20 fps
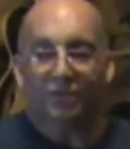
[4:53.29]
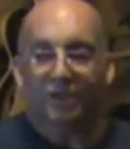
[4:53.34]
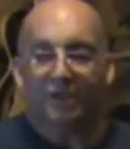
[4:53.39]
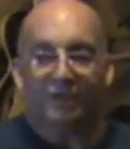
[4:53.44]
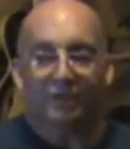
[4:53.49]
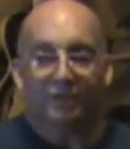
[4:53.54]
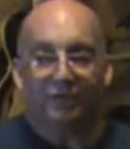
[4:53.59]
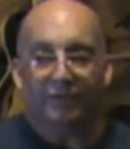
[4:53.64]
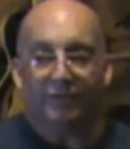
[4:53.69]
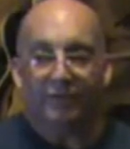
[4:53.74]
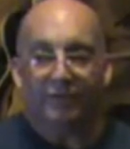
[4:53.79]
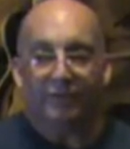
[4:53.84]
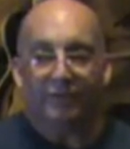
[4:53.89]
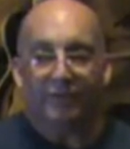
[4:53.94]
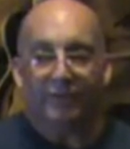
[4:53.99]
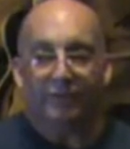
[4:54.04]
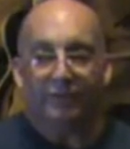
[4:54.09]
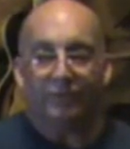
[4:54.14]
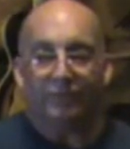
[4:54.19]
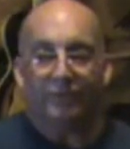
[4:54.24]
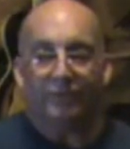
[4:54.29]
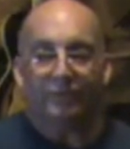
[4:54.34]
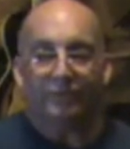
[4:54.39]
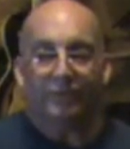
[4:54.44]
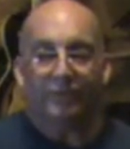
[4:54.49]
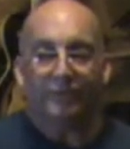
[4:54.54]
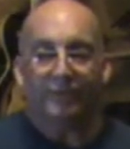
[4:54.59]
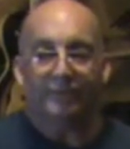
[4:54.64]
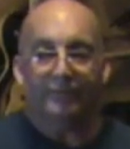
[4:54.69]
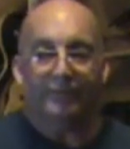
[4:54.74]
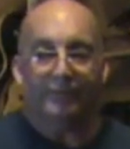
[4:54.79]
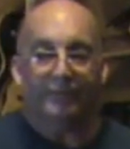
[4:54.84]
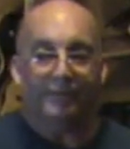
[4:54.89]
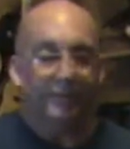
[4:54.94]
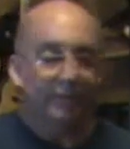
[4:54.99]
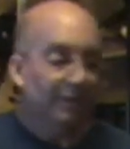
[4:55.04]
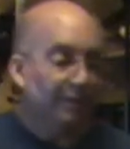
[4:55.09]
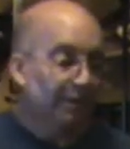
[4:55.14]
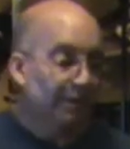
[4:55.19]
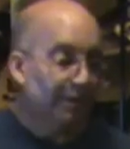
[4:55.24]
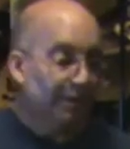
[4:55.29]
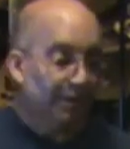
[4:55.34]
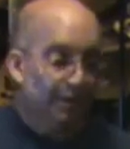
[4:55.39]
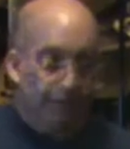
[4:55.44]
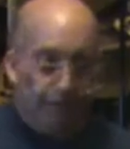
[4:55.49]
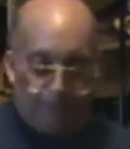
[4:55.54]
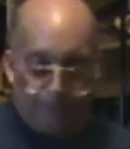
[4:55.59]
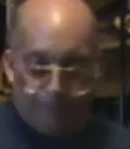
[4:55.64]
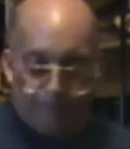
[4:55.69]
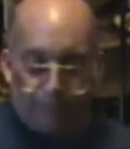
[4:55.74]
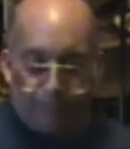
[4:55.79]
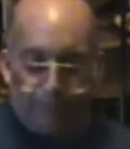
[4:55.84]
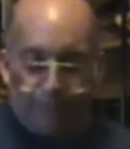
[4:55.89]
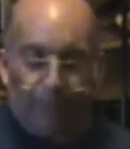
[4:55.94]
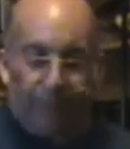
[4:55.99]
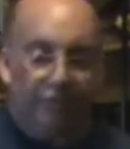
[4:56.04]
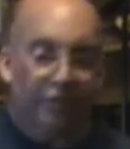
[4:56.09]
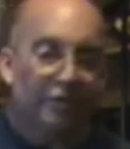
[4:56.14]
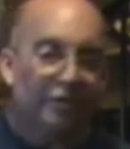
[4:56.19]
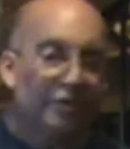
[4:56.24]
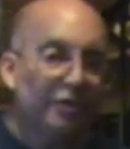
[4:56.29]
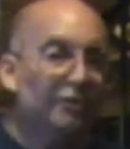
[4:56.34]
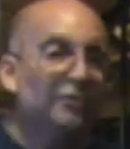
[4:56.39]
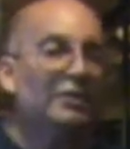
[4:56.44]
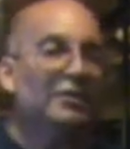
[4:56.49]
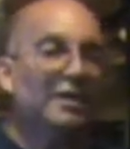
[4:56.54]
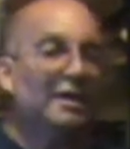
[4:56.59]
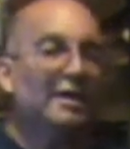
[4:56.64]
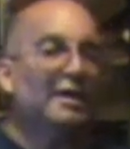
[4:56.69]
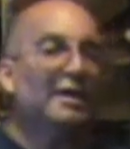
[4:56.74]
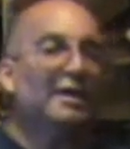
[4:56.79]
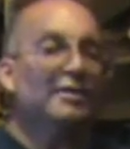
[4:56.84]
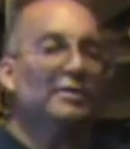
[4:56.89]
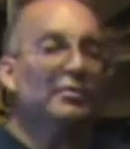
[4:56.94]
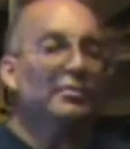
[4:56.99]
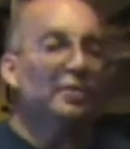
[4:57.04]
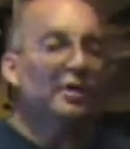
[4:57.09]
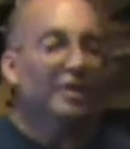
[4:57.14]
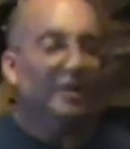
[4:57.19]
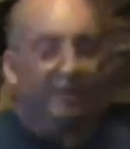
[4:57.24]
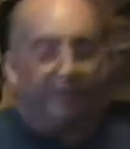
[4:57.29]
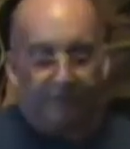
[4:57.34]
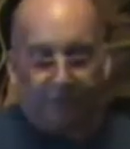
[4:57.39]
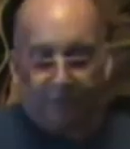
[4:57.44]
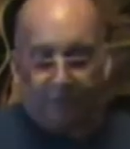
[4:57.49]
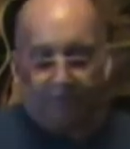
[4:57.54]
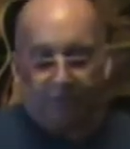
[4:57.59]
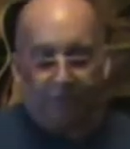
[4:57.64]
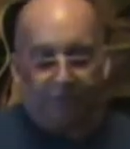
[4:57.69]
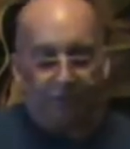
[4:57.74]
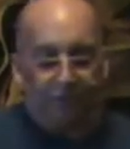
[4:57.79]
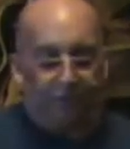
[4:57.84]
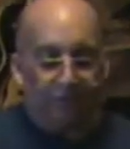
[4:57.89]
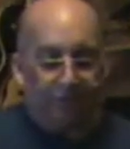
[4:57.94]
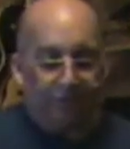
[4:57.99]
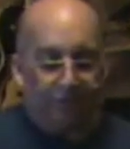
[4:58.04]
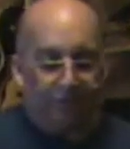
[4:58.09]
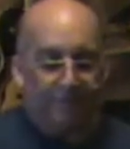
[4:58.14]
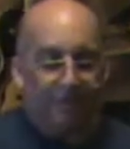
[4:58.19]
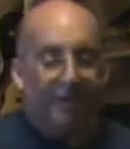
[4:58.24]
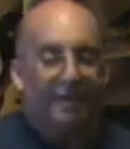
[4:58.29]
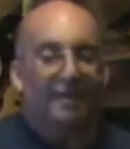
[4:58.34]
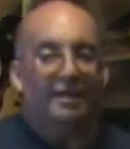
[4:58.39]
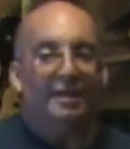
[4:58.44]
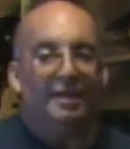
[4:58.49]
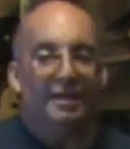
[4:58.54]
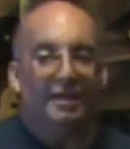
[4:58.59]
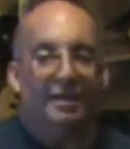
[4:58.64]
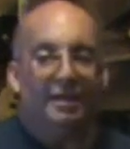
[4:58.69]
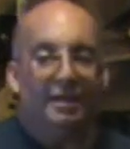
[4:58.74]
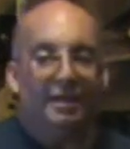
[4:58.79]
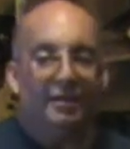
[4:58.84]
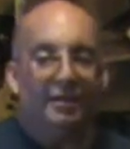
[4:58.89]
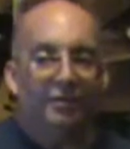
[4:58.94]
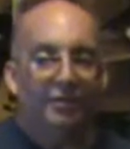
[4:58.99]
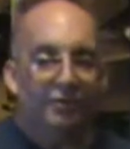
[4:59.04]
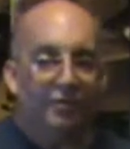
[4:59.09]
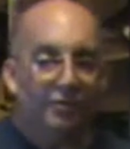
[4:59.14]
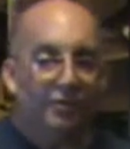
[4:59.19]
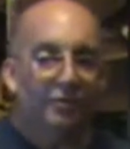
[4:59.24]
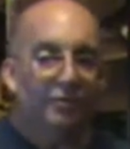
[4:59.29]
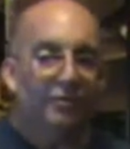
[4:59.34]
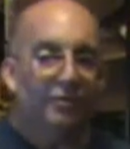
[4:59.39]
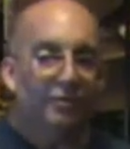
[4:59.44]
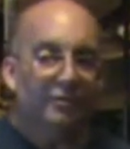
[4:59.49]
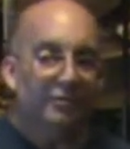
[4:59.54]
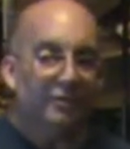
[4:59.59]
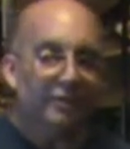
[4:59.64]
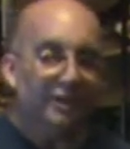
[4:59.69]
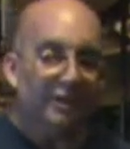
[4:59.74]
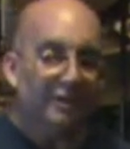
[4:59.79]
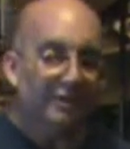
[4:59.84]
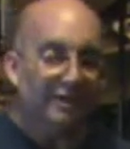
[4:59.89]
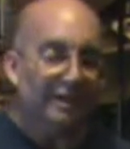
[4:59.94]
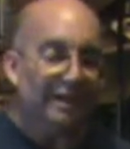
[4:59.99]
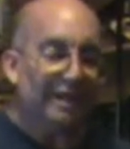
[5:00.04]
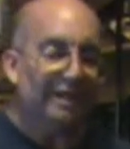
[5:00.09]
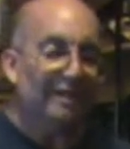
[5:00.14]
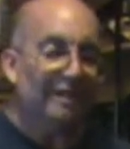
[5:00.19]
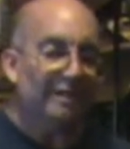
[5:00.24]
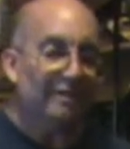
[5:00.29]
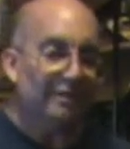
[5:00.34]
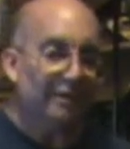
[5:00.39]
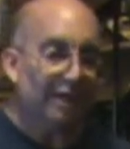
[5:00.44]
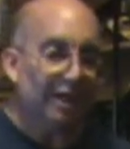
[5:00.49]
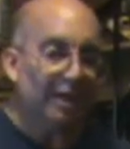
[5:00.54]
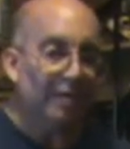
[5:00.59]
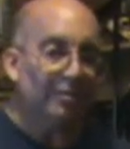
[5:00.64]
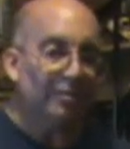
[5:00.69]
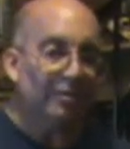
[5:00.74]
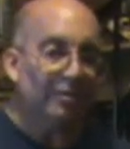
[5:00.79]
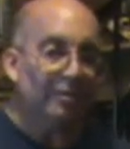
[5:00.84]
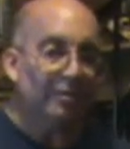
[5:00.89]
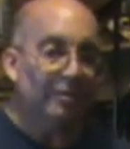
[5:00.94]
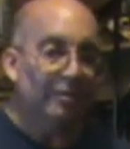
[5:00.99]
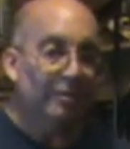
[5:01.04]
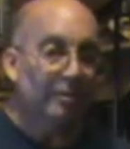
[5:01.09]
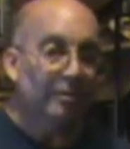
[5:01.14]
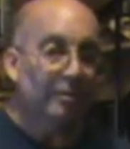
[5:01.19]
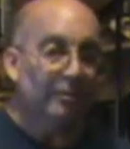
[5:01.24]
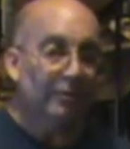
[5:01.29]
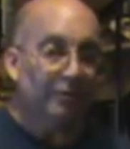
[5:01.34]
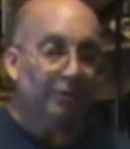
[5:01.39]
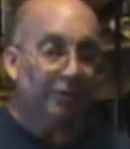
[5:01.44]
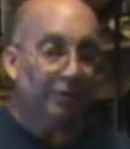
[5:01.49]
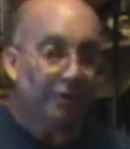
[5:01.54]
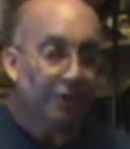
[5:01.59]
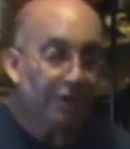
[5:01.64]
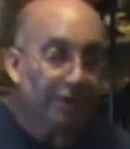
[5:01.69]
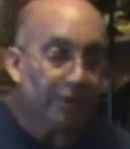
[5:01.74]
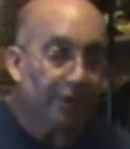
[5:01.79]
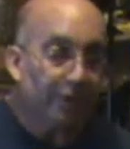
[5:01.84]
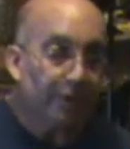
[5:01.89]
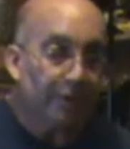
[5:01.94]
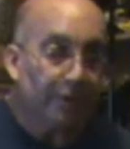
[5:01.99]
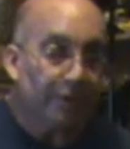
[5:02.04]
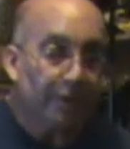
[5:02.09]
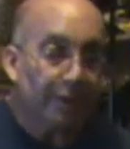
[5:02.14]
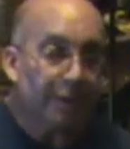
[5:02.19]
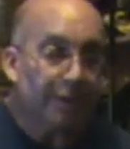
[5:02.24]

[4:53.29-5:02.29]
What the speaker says: has no effect whatsoever. But when you're using it as a MIDI guitar, you do not need to use a second cable for your guitar rig.